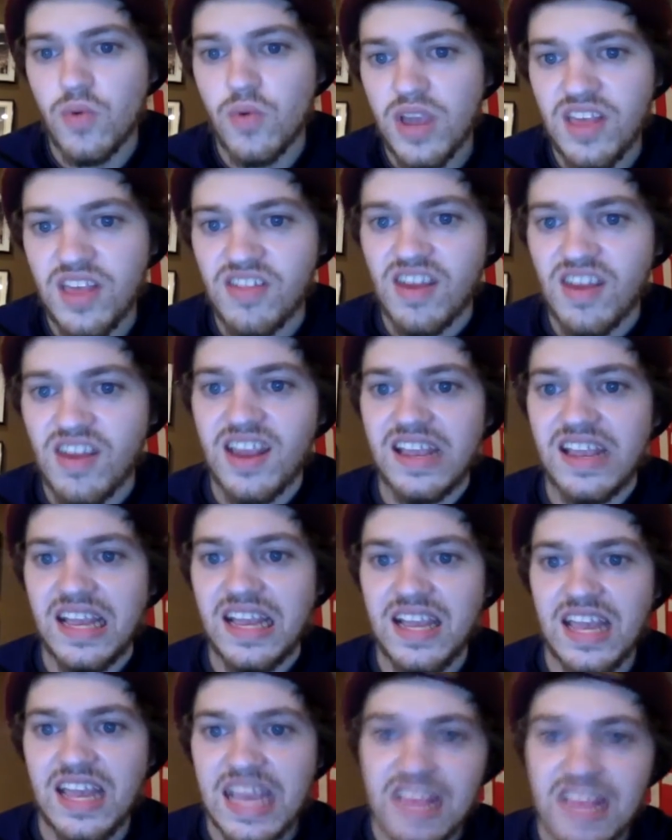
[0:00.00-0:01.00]
we decided to
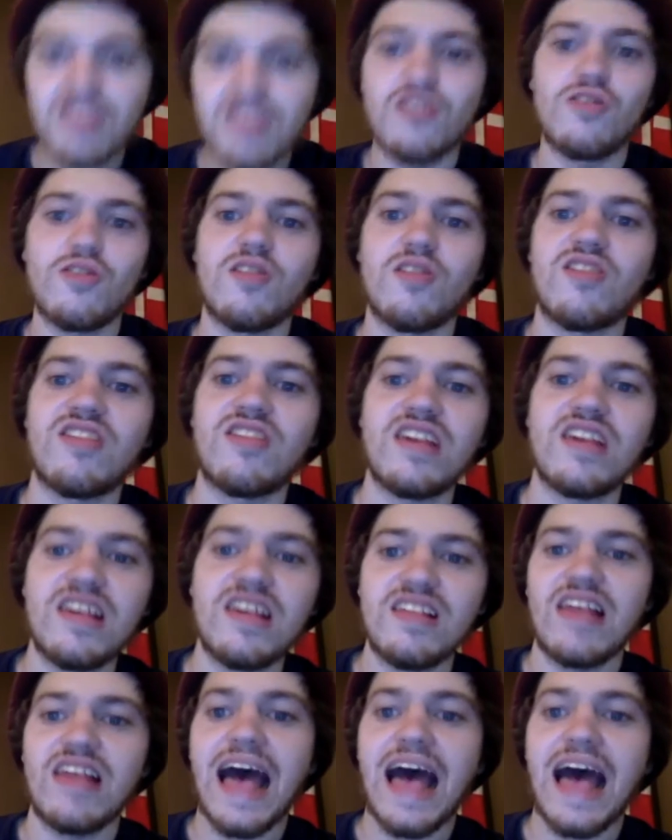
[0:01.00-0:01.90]
get into the